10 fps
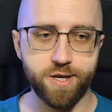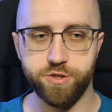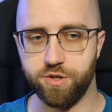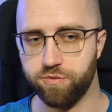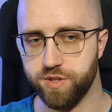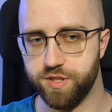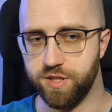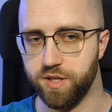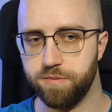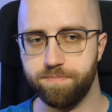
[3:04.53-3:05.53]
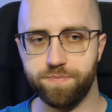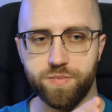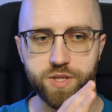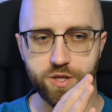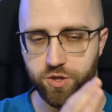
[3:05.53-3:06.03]
So it's the
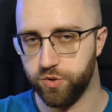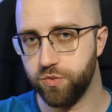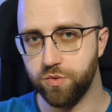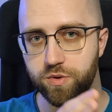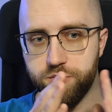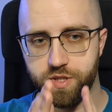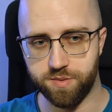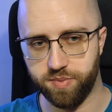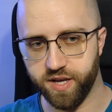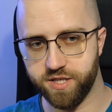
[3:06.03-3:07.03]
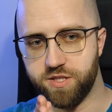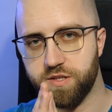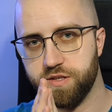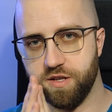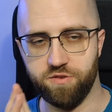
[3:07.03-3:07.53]
U space
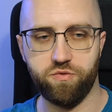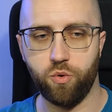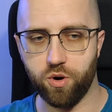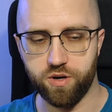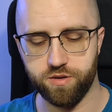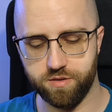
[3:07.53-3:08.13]
and 4.